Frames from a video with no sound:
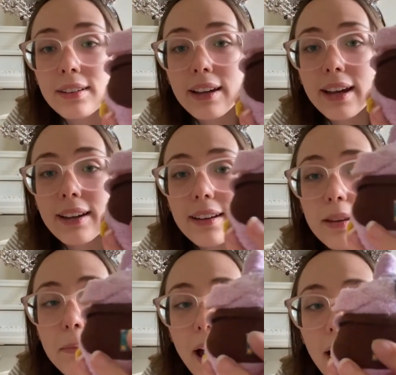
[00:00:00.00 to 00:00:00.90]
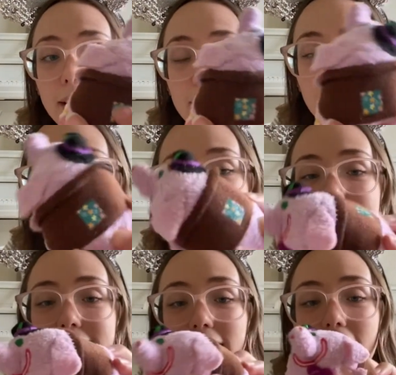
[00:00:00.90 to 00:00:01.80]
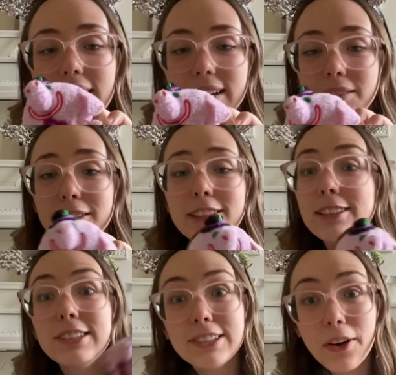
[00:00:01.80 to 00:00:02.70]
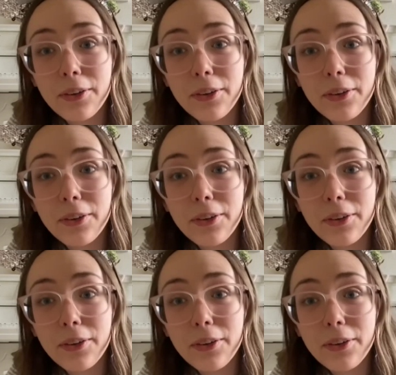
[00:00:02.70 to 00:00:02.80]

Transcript: and the patch on his jacket, which is so